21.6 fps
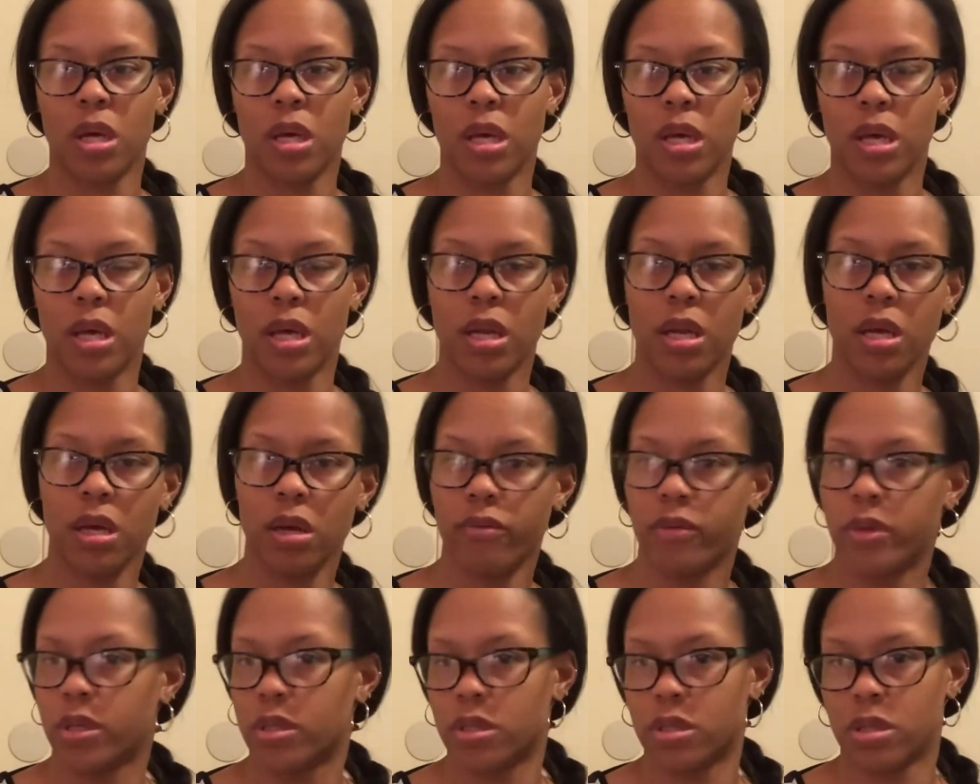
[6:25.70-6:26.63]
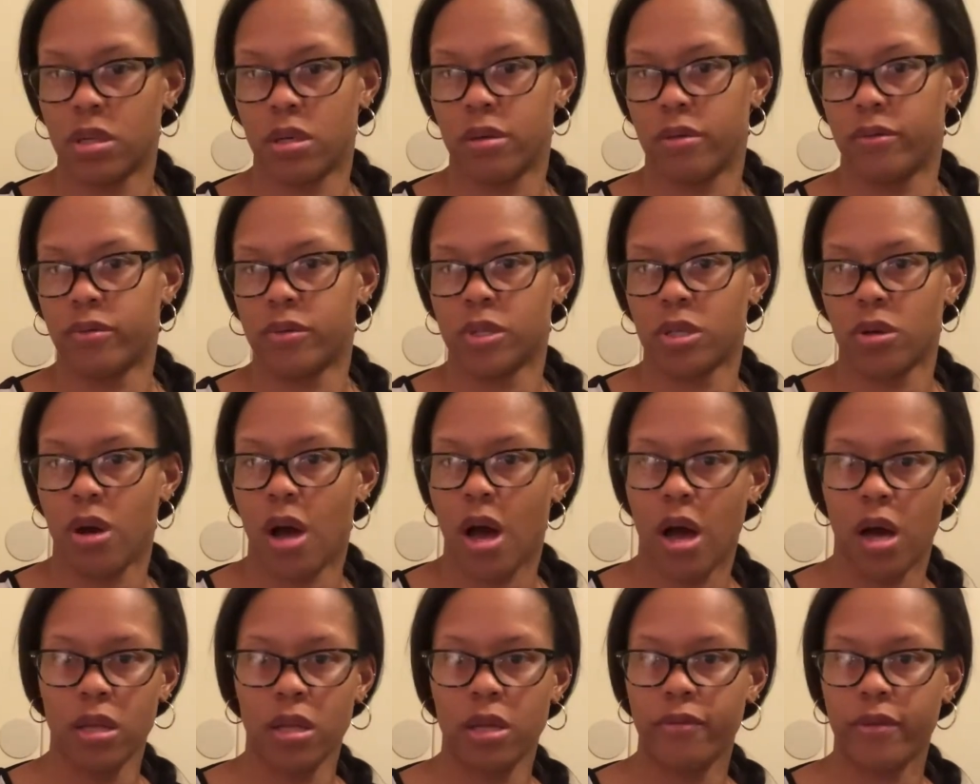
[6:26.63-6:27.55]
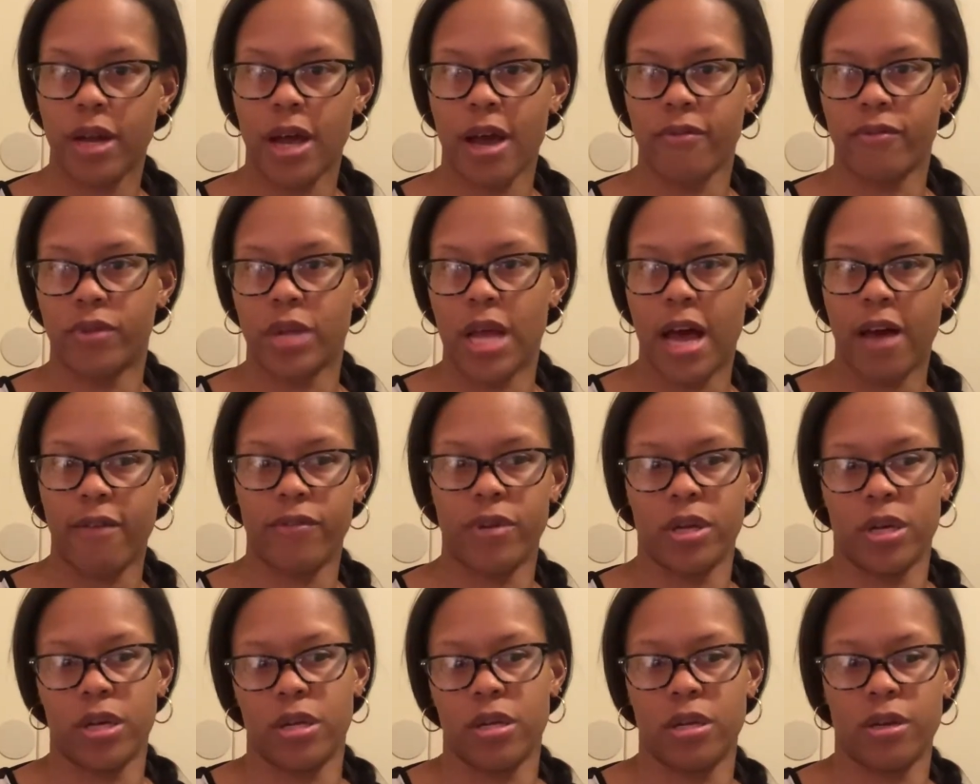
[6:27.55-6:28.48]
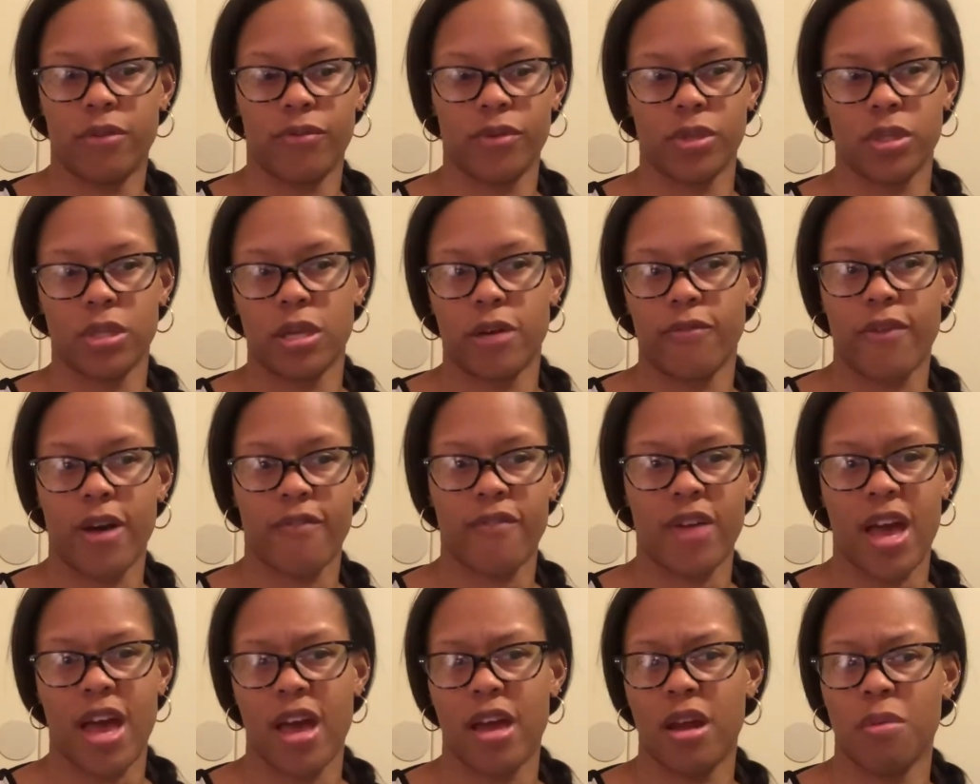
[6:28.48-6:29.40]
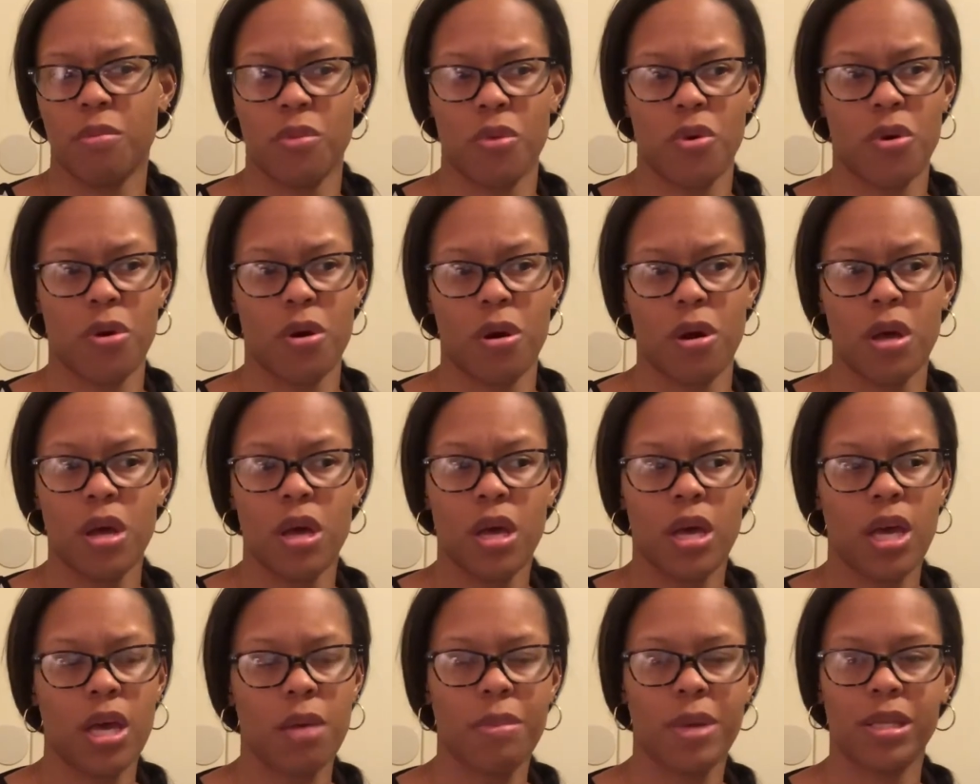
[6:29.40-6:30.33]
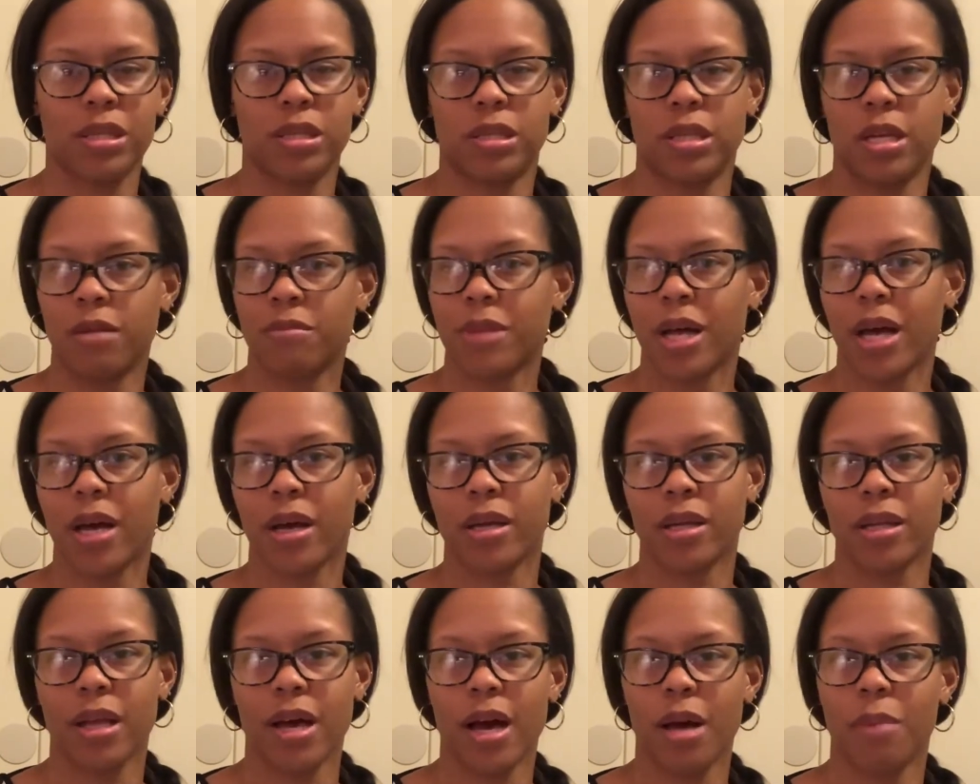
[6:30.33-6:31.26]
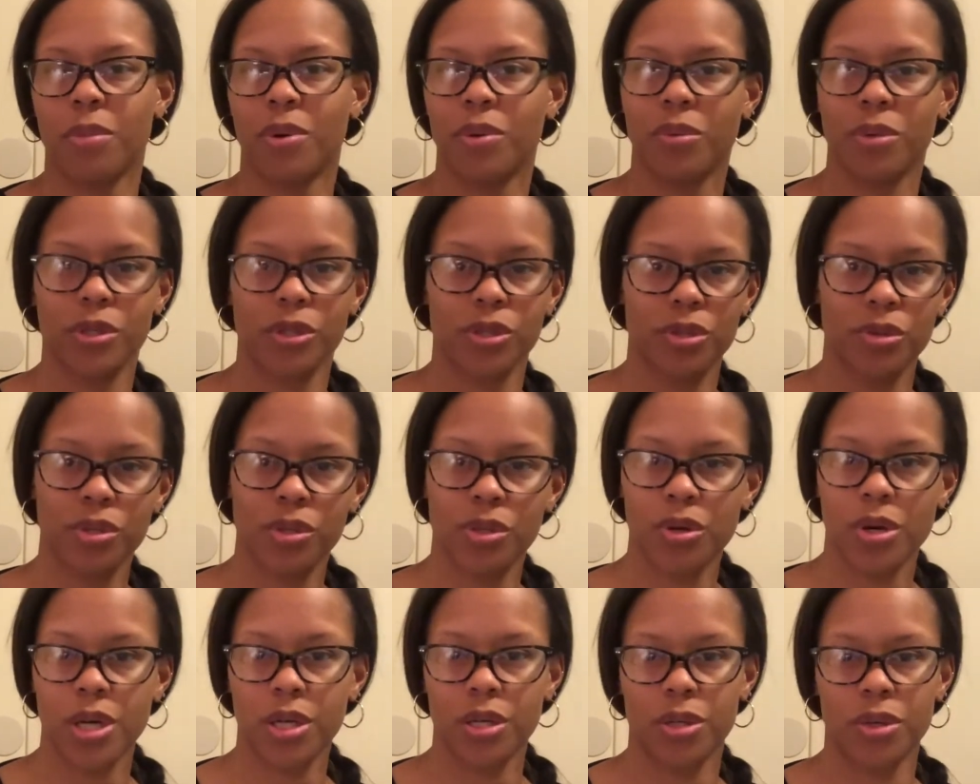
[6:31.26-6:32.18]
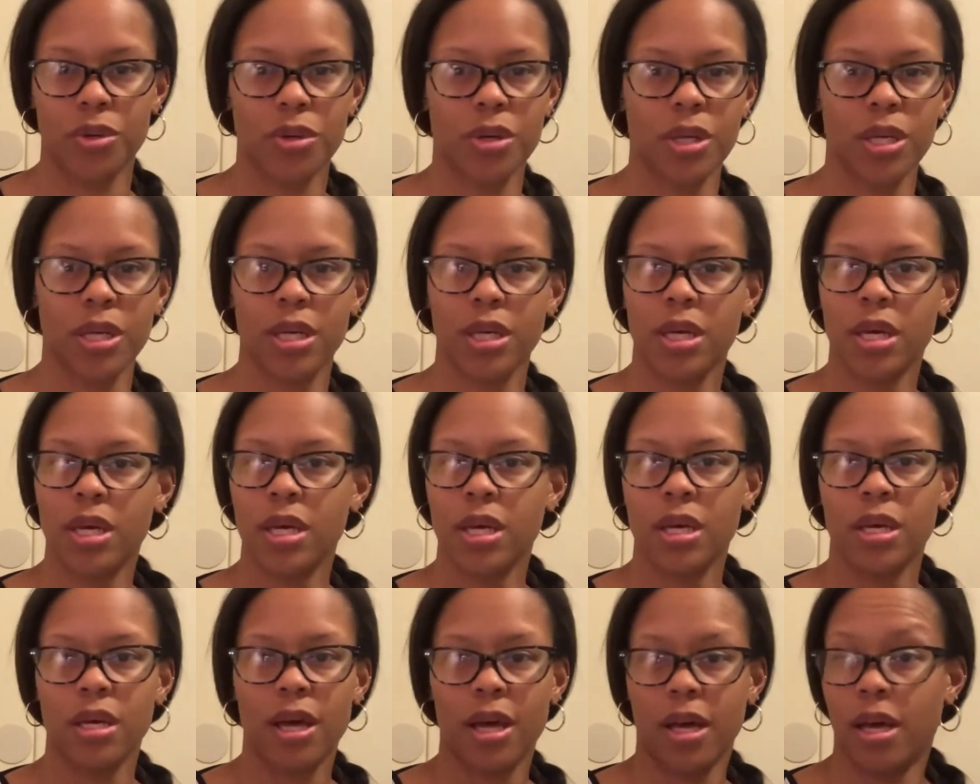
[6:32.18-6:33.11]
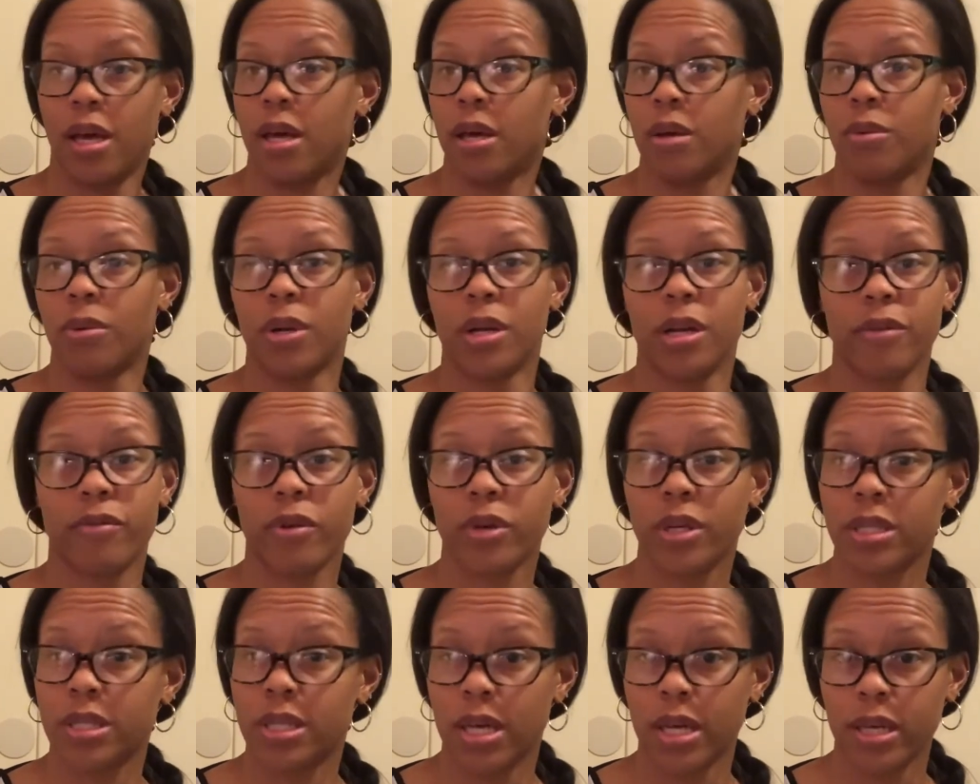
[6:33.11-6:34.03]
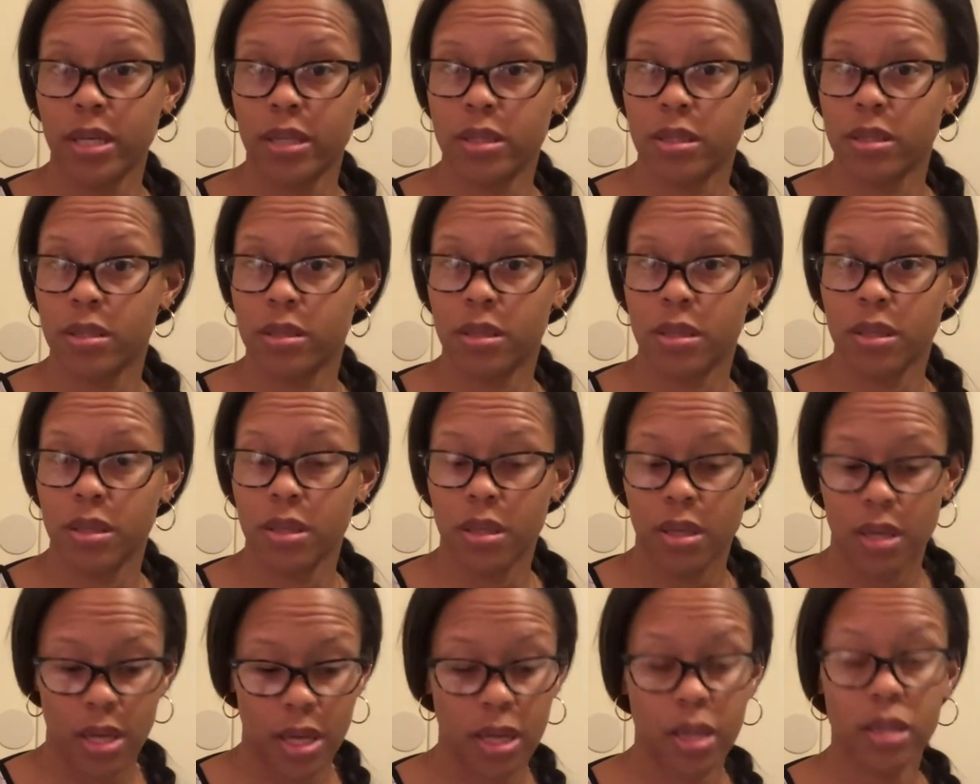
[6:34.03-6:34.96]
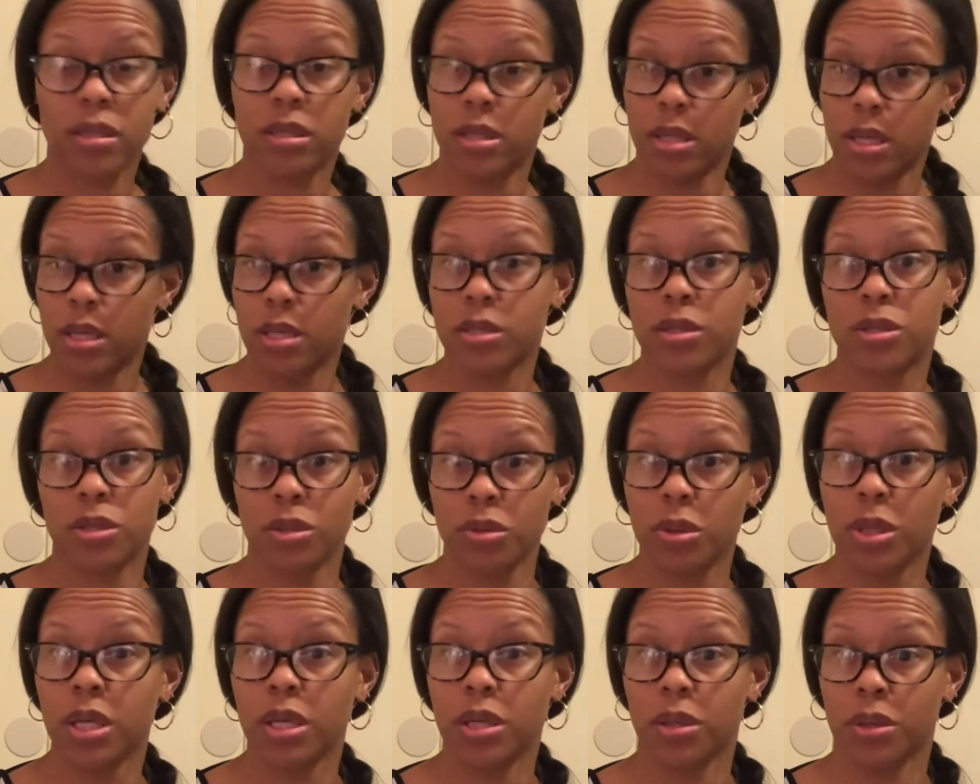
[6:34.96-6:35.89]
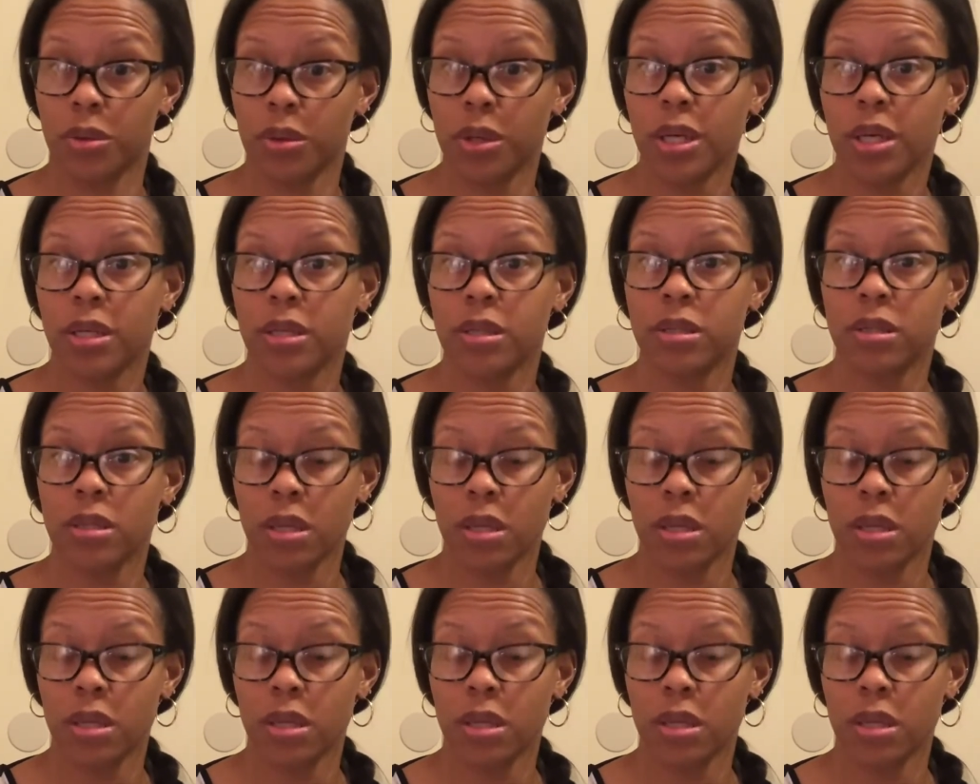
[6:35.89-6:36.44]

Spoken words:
any of this stuff. So all of it, I've done different stuff, I've added more. It may seem like a lot, but once you start doing it, hey, whatever it takes. NCs do get degrees.